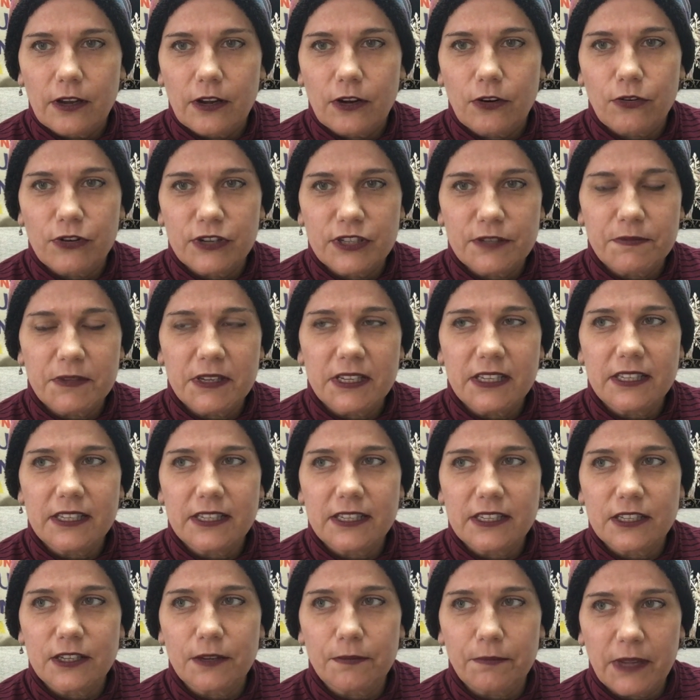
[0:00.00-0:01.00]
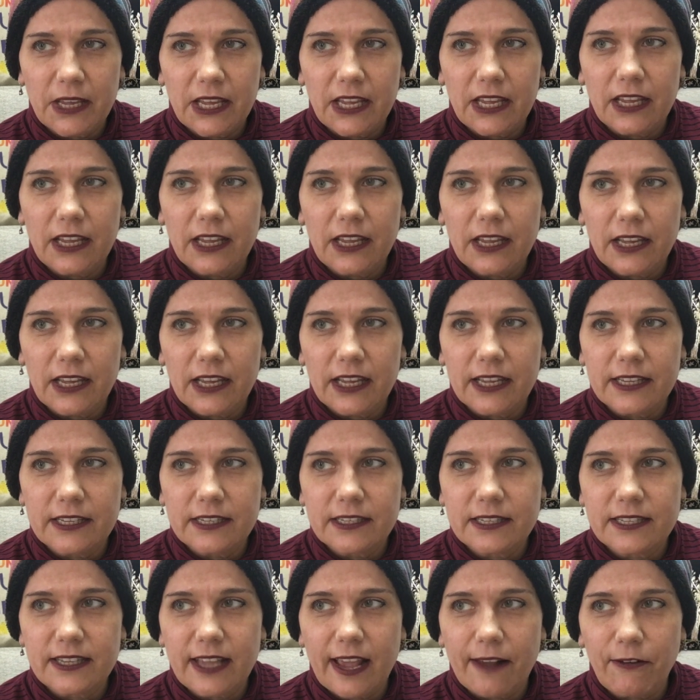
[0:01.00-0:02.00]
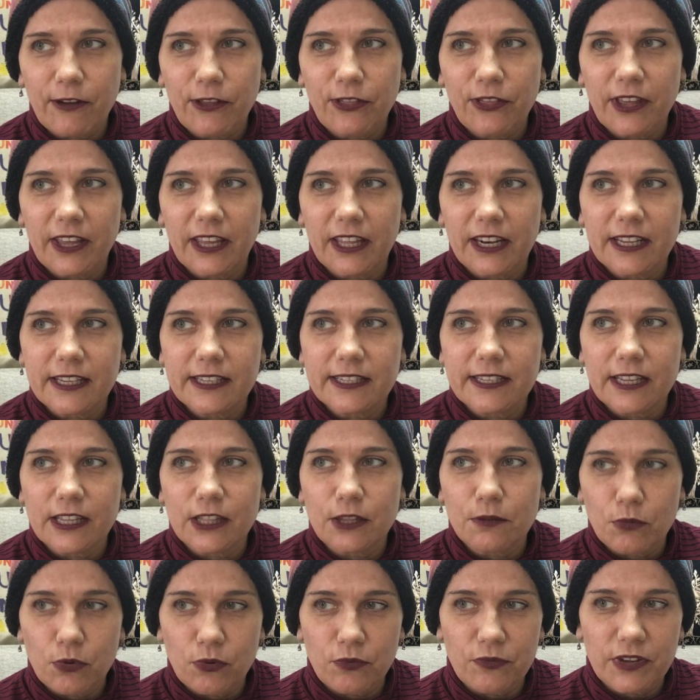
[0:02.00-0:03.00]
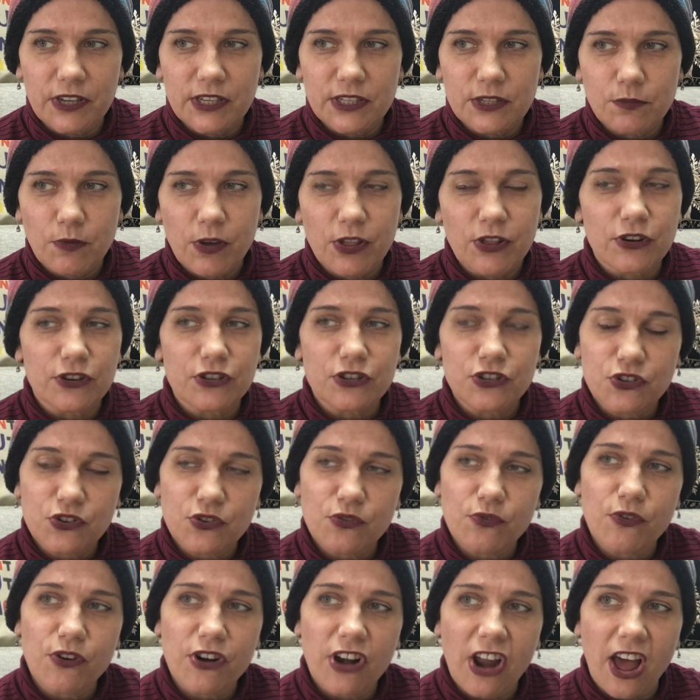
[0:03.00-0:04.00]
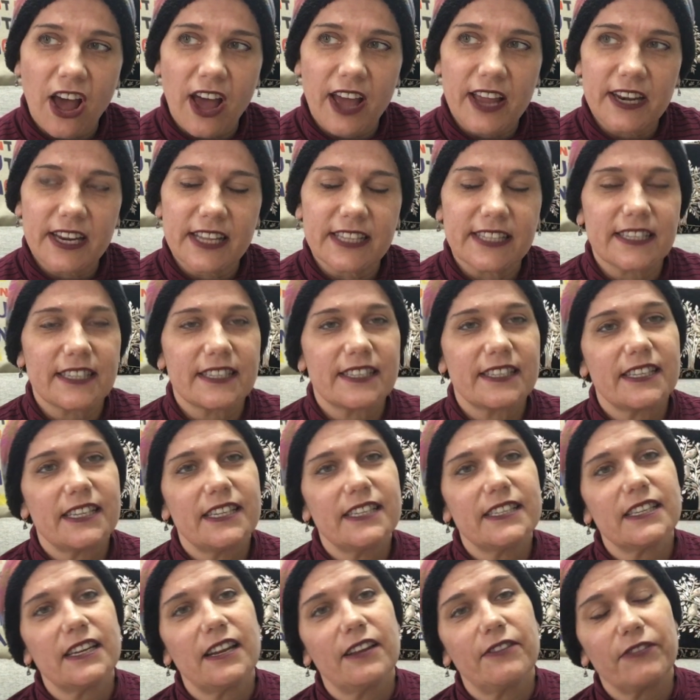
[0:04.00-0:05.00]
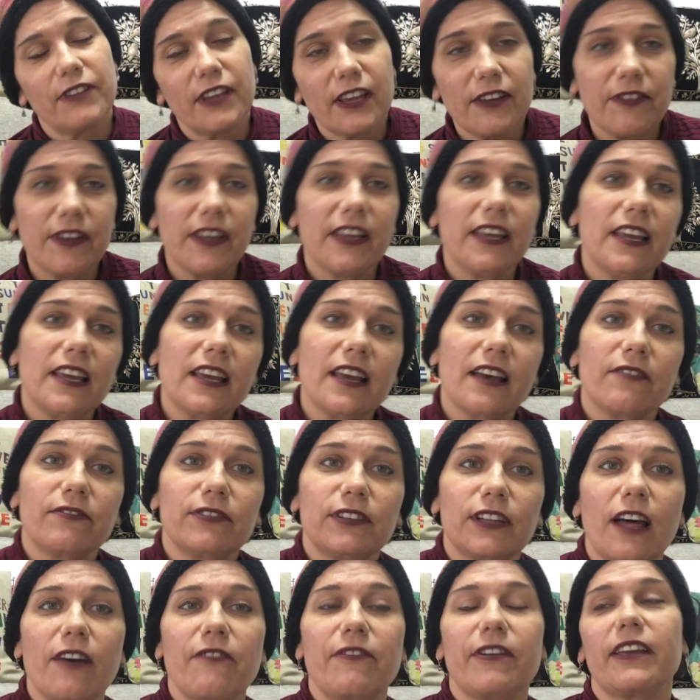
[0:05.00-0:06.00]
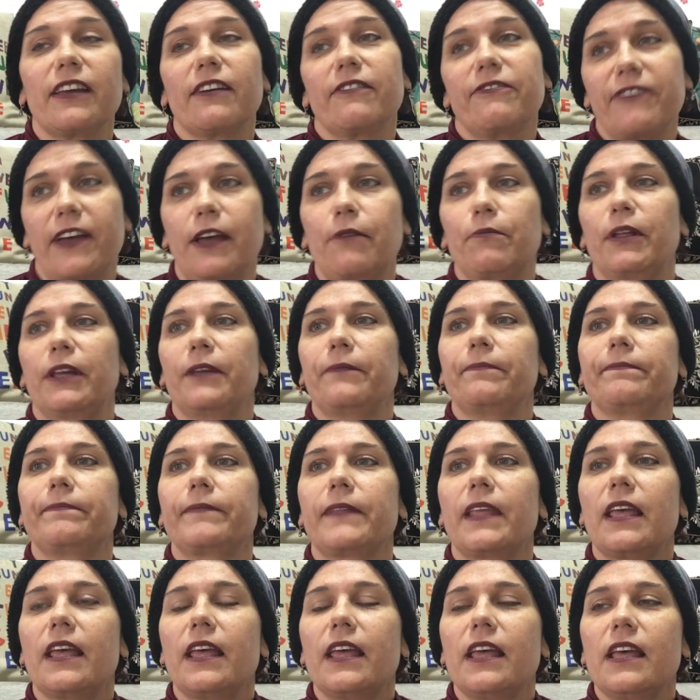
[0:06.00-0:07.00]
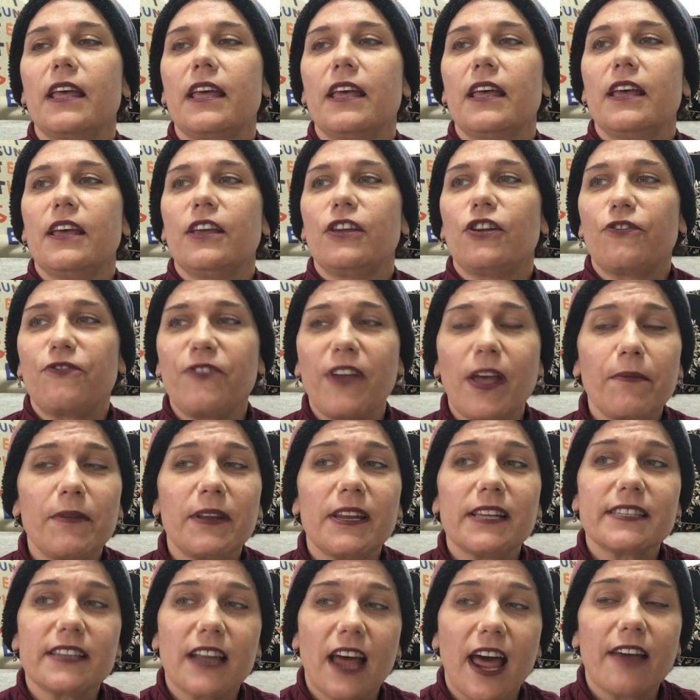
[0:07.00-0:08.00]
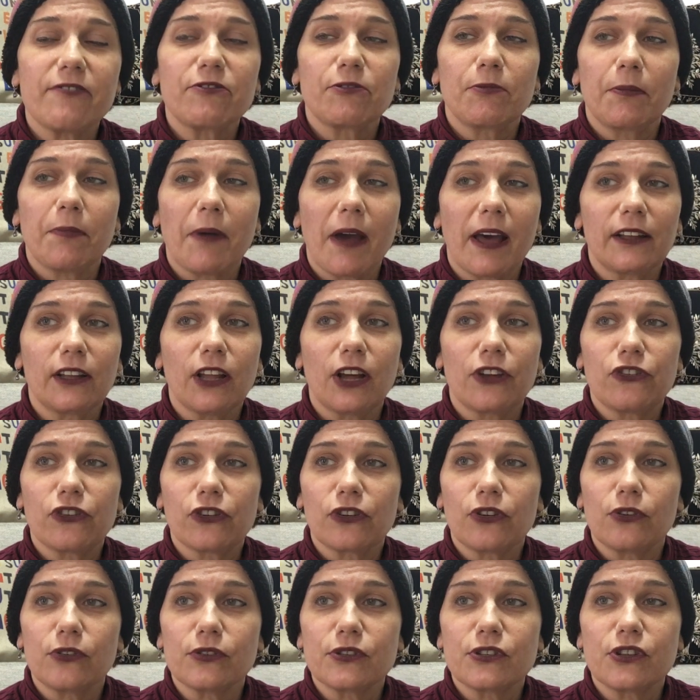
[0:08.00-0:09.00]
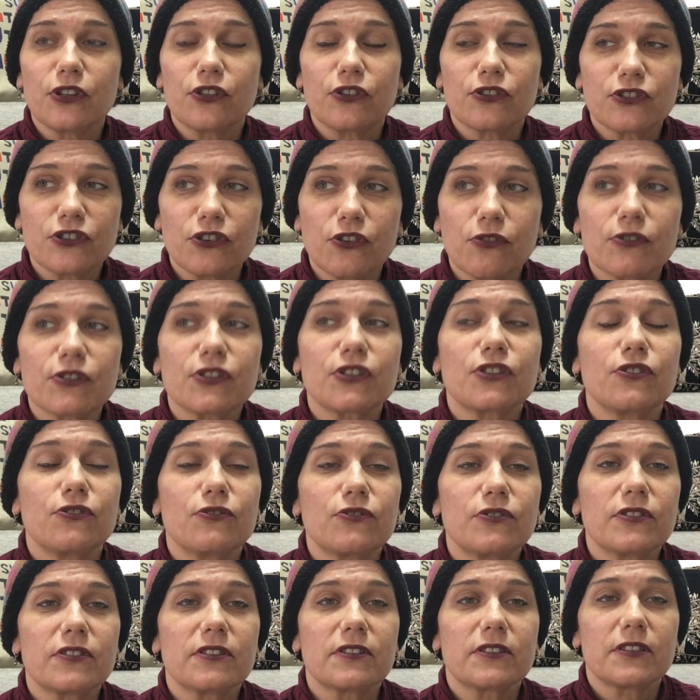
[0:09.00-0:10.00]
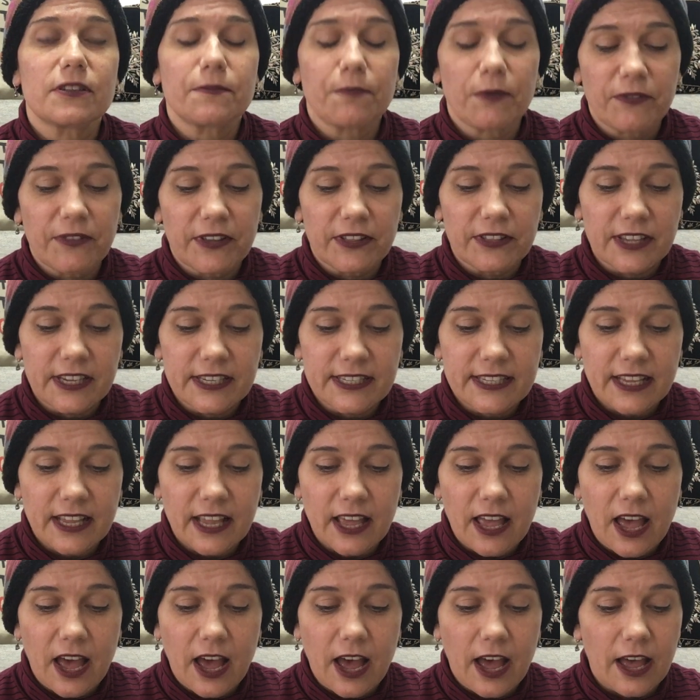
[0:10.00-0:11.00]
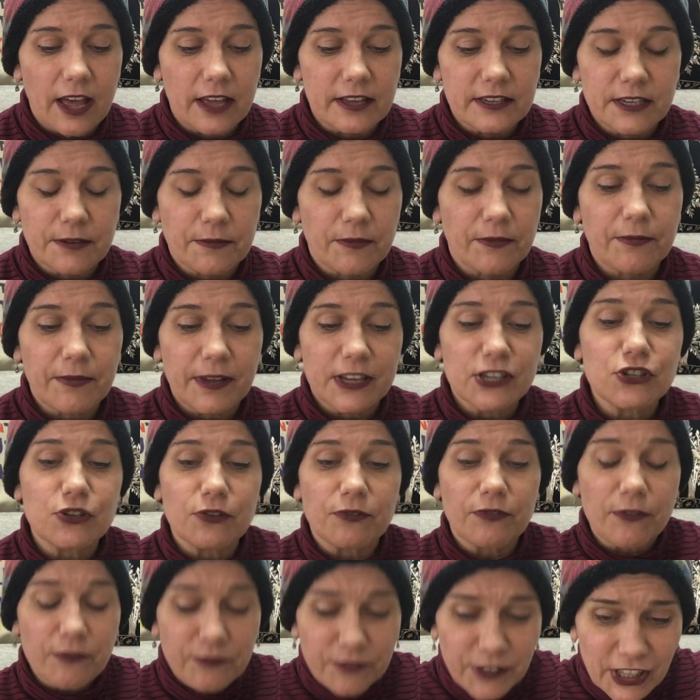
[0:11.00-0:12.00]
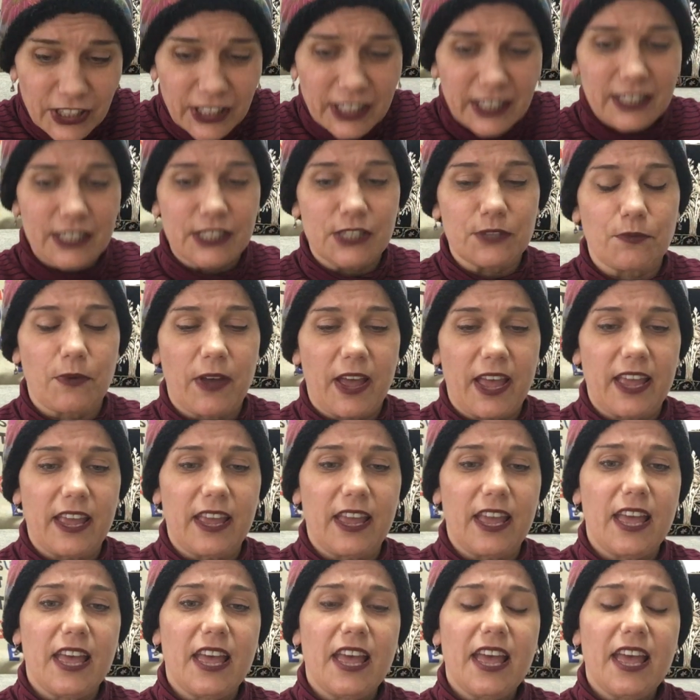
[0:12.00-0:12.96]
Christmas to me is everything it is in the movies, whether it's true or not. It's a season of giving, of loving, of family. Your family does not have to be biological, so there's no excuse to prevent this, uh, to prevent you from feeling this way.